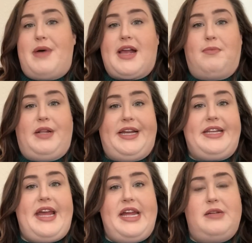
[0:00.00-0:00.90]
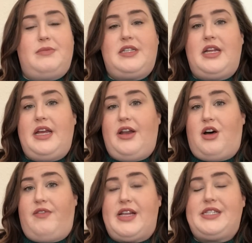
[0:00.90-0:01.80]
back and played games and
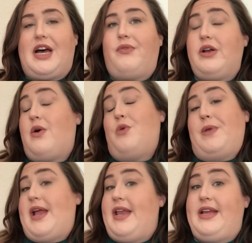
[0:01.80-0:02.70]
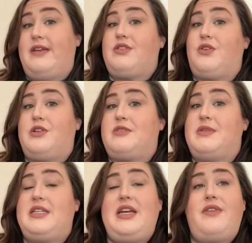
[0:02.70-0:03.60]
all that stuff. We don't open any gifts on
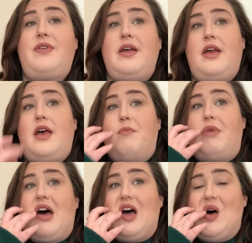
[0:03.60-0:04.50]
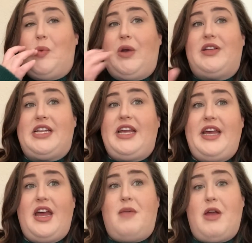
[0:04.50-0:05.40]
Christmas Eve, but when I was a
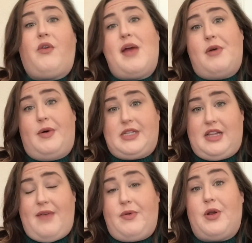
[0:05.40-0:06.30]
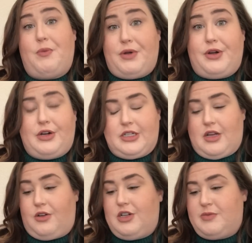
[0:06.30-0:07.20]
kid and my grandma was alive, we would open hers
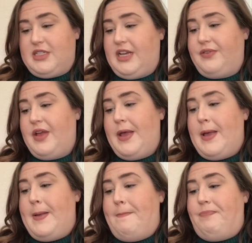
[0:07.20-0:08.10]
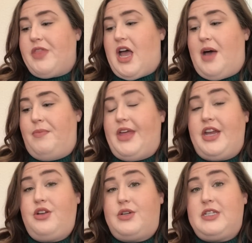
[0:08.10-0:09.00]
on Christmas Eve.
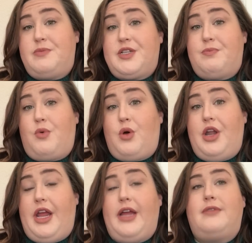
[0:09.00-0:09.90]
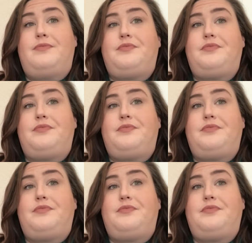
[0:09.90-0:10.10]
Then Christmas morning,